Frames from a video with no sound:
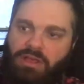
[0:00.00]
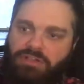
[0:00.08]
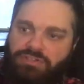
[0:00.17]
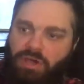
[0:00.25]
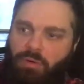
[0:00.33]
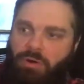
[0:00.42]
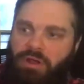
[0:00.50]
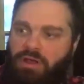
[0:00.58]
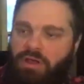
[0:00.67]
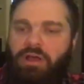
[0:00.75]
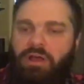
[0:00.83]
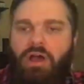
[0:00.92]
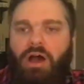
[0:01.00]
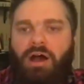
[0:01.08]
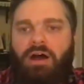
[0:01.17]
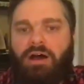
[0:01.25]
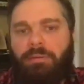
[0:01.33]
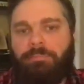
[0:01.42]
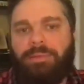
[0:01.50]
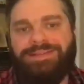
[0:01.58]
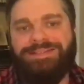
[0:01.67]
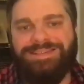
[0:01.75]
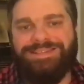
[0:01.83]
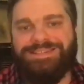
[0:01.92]
So, it
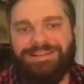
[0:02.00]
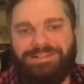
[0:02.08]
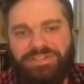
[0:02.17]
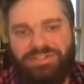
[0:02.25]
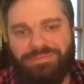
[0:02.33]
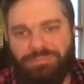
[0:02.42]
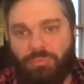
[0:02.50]
doesn't tell us